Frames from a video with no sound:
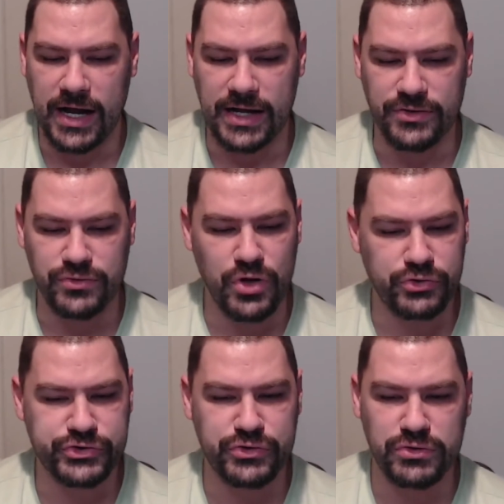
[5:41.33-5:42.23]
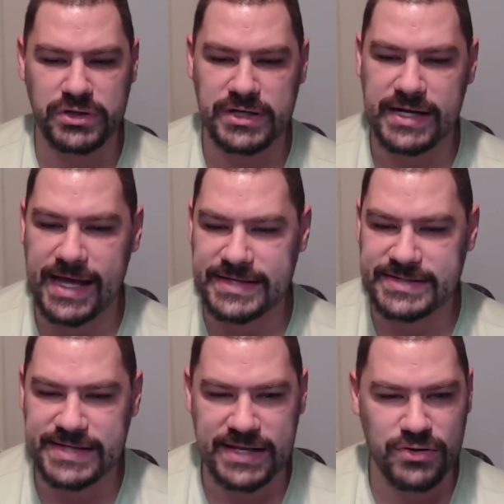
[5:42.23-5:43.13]
No sooner did I
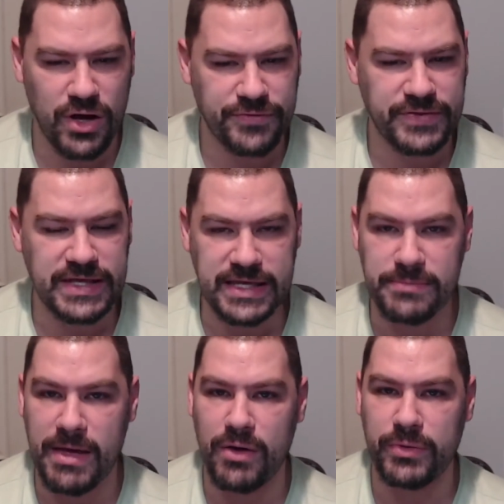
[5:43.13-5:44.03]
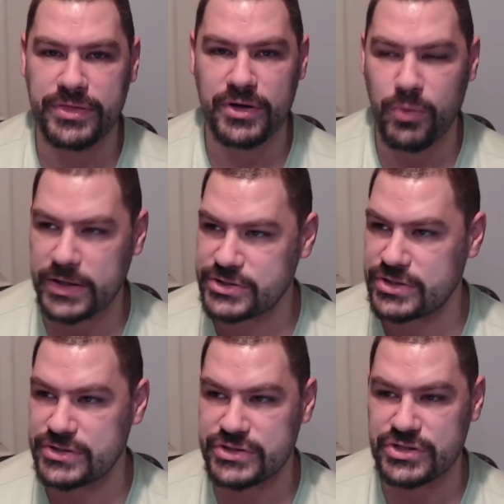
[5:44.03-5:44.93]
send off the email with the
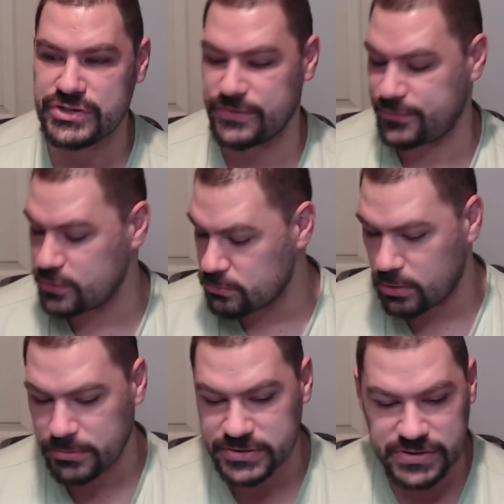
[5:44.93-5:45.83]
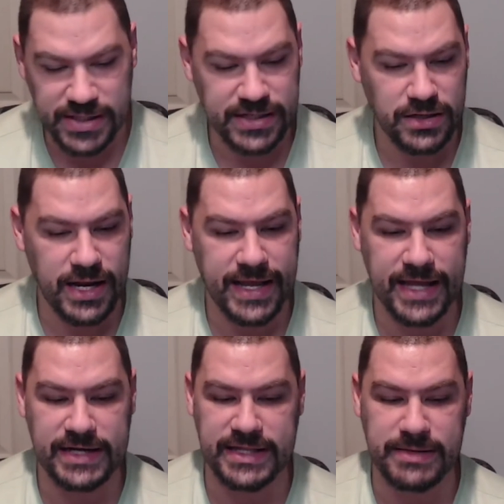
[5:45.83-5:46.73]
questions, just a few moments later, I got
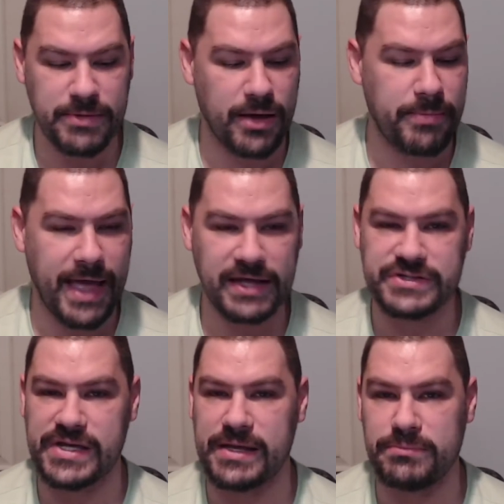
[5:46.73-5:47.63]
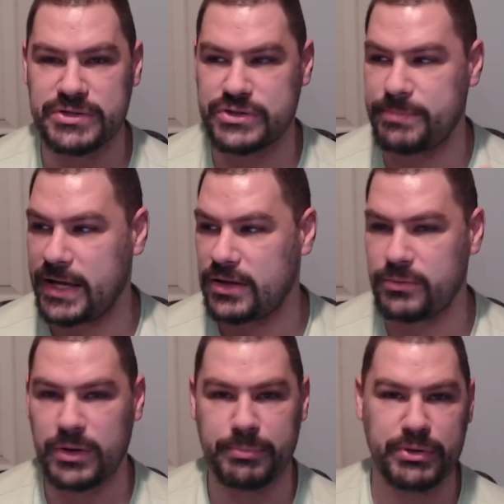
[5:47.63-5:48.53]
an email back saying, Mr. Bailey,
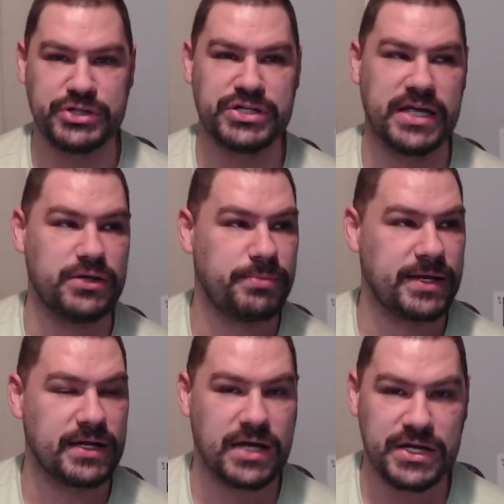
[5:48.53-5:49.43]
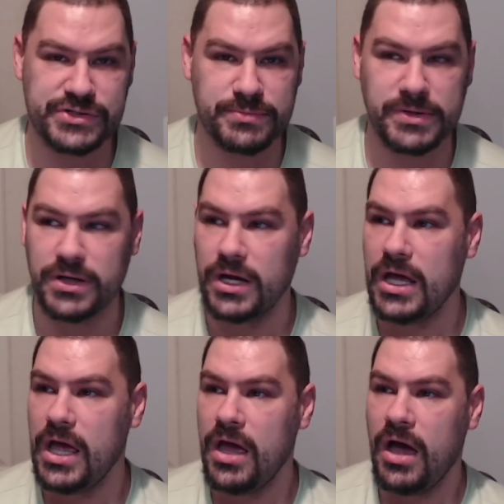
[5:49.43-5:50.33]
we appreciate you being a customer.
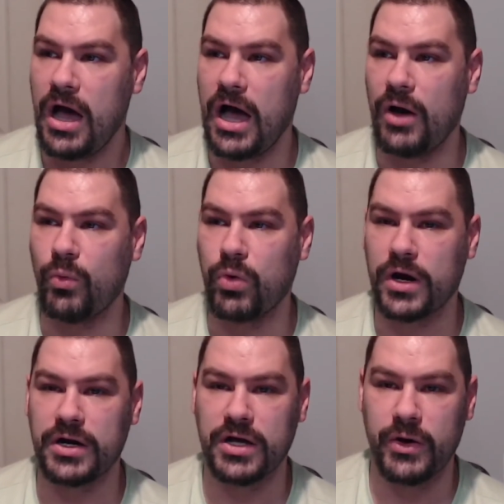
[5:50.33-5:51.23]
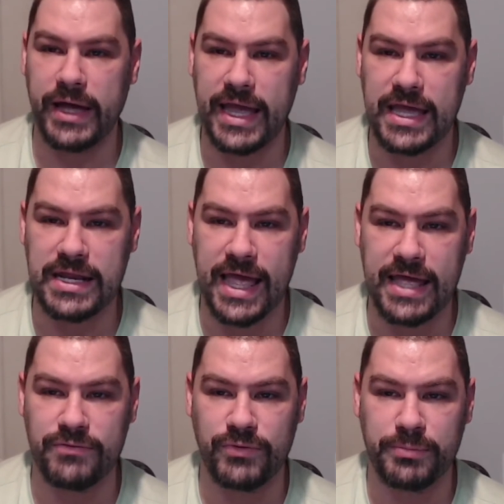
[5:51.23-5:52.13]
We're going to go ahead
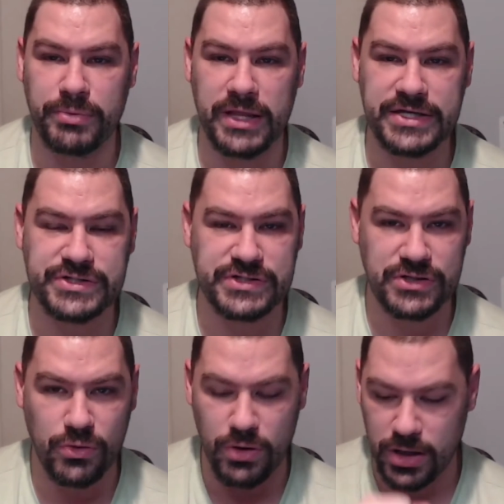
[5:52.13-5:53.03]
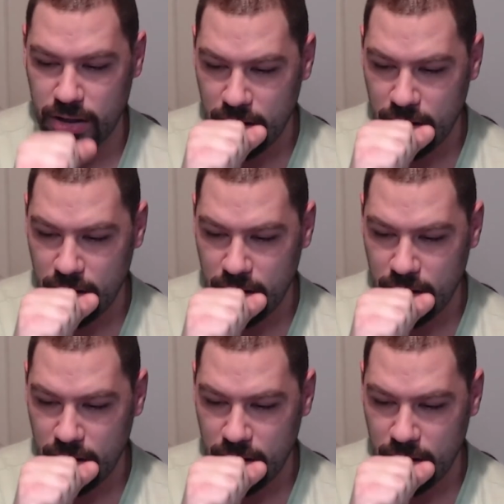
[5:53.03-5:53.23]
and replace your,